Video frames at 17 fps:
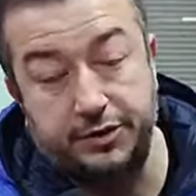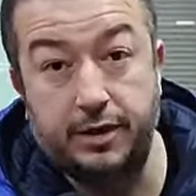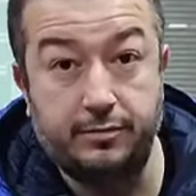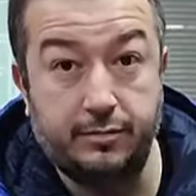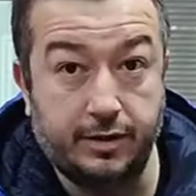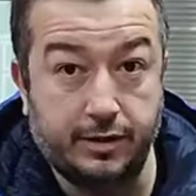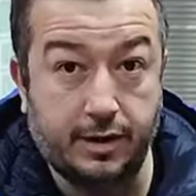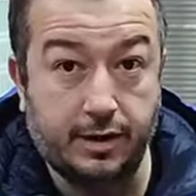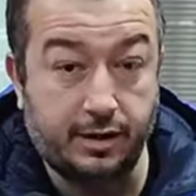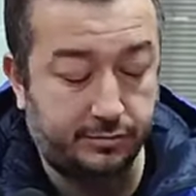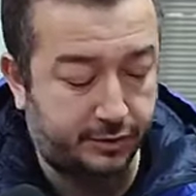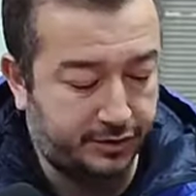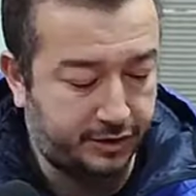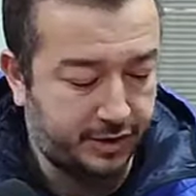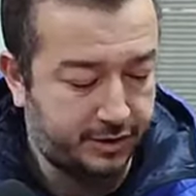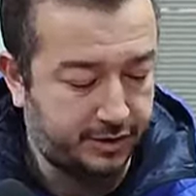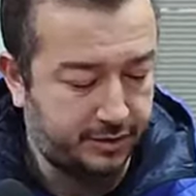Like this,
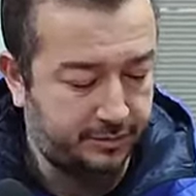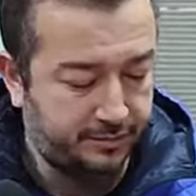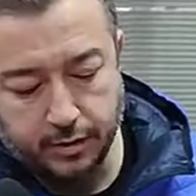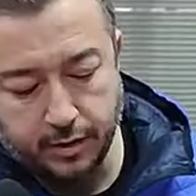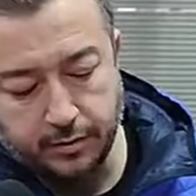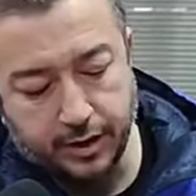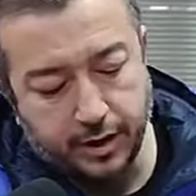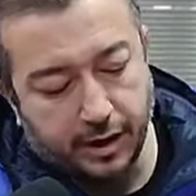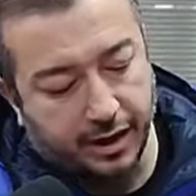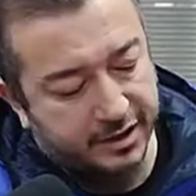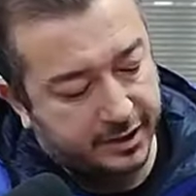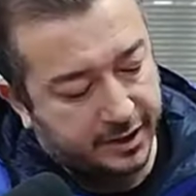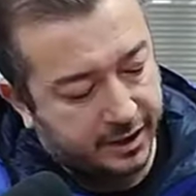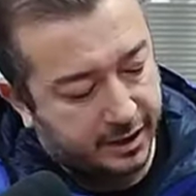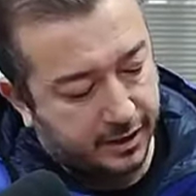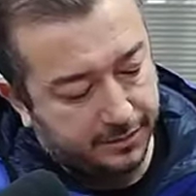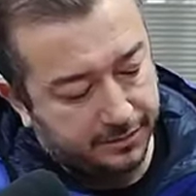and with USB
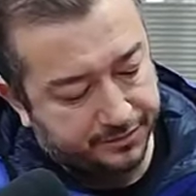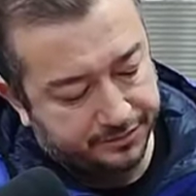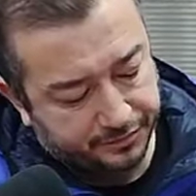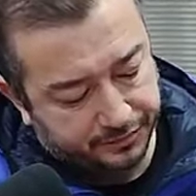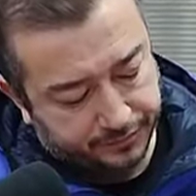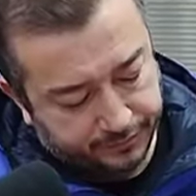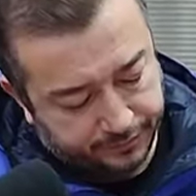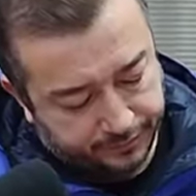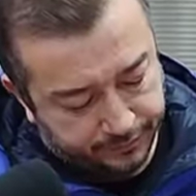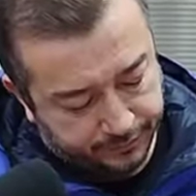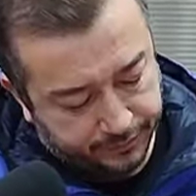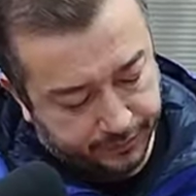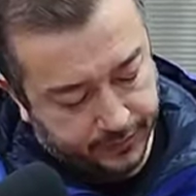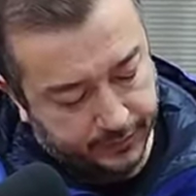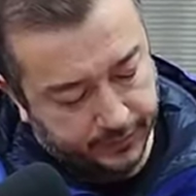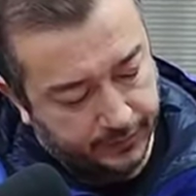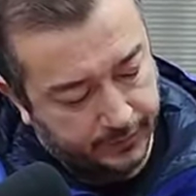cable you are connecting.
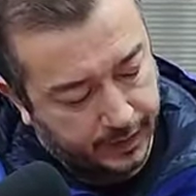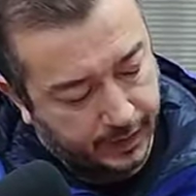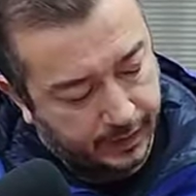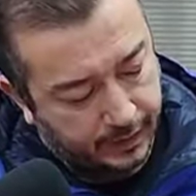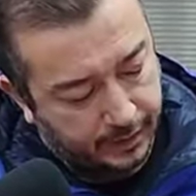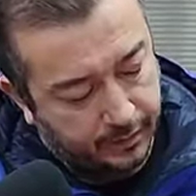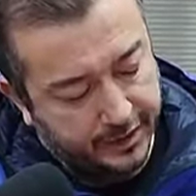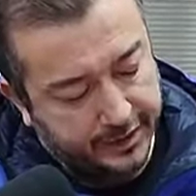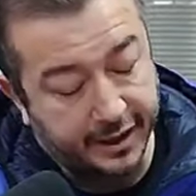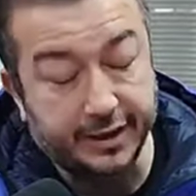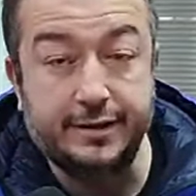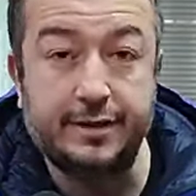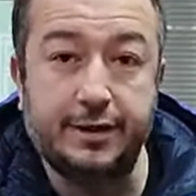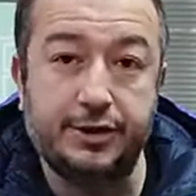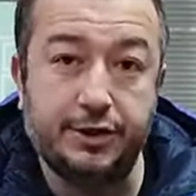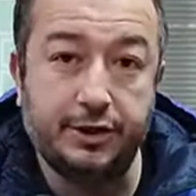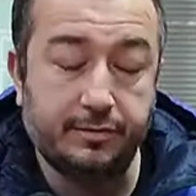Let me show each other like
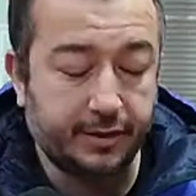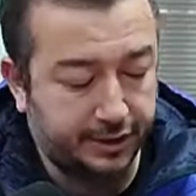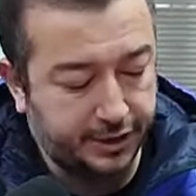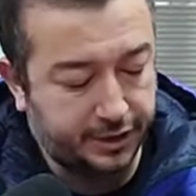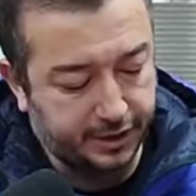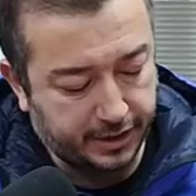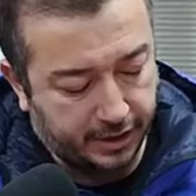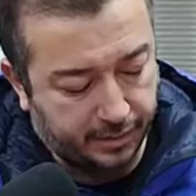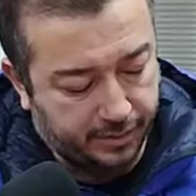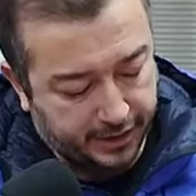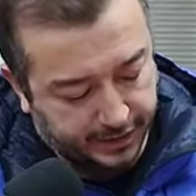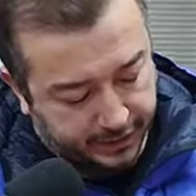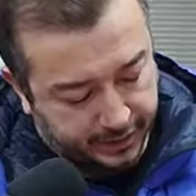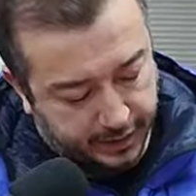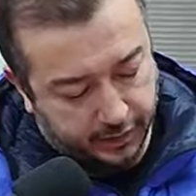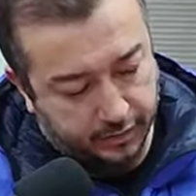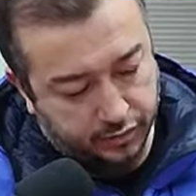this.
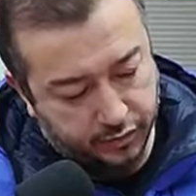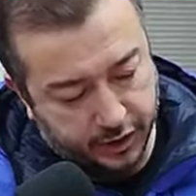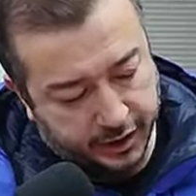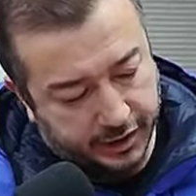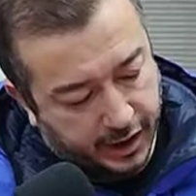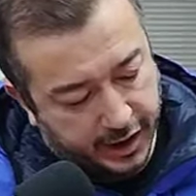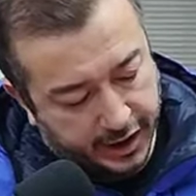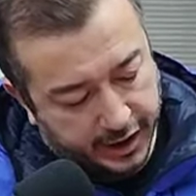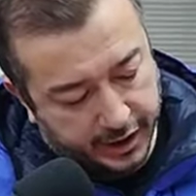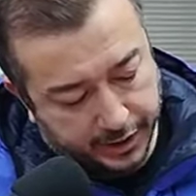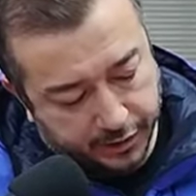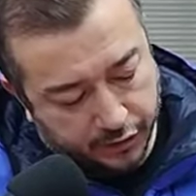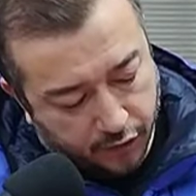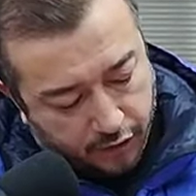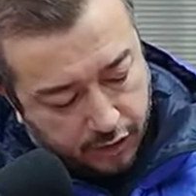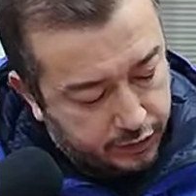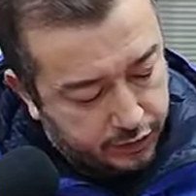Logitech and behind friends
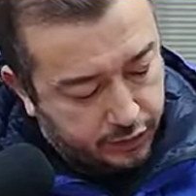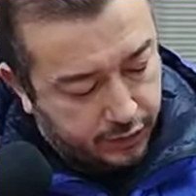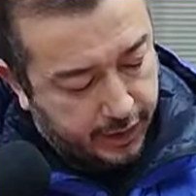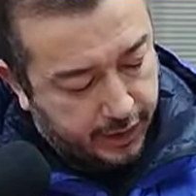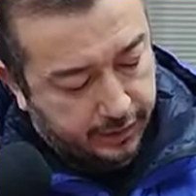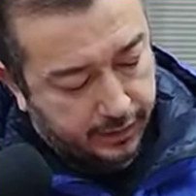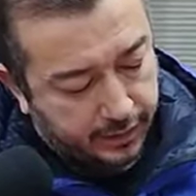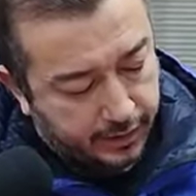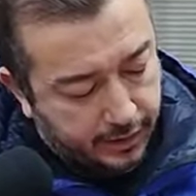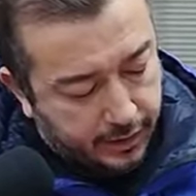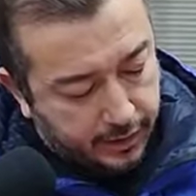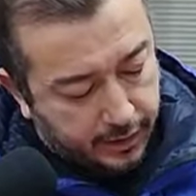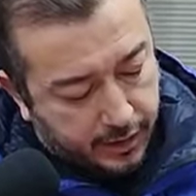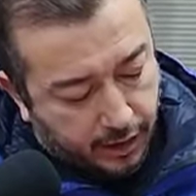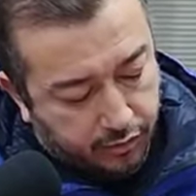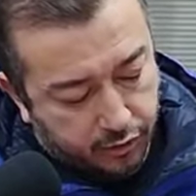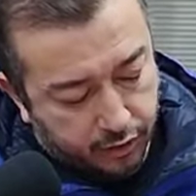use nice feeling,
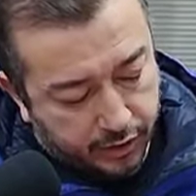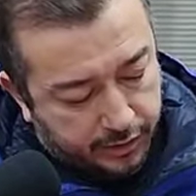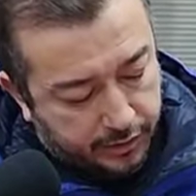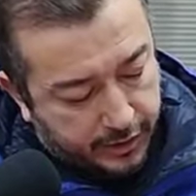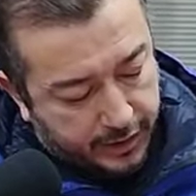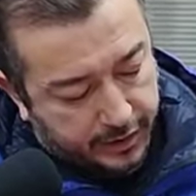nice.